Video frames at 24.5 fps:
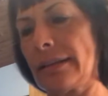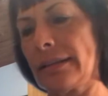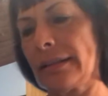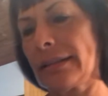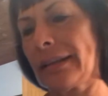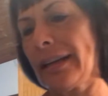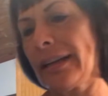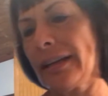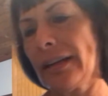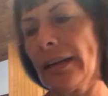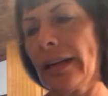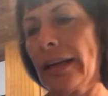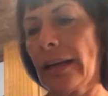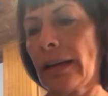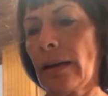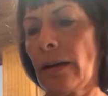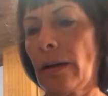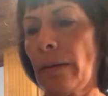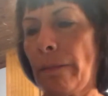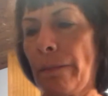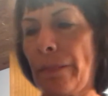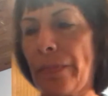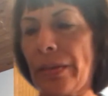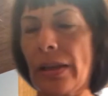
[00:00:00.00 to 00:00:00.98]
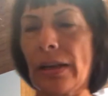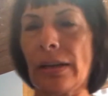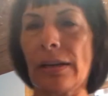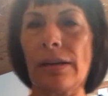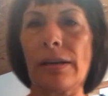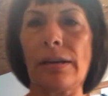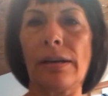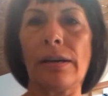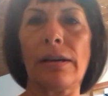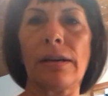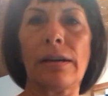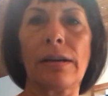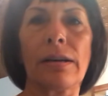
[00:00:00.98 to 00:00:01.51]
It's kind of like a
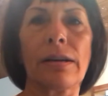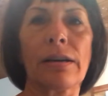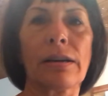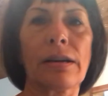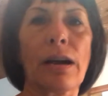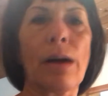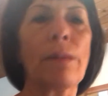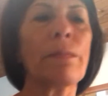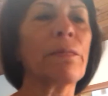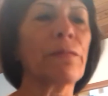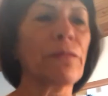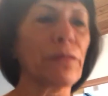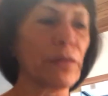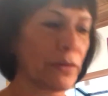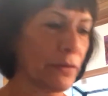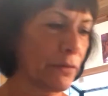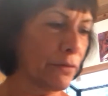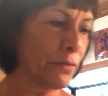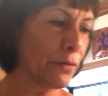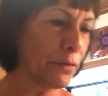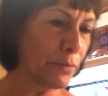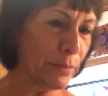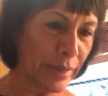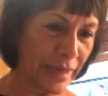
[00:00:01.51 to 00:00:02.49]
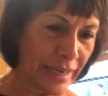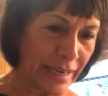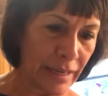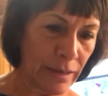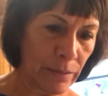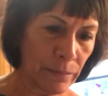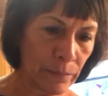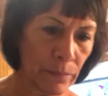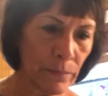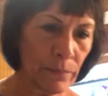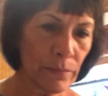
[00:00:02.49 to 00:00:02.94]
comfort for me.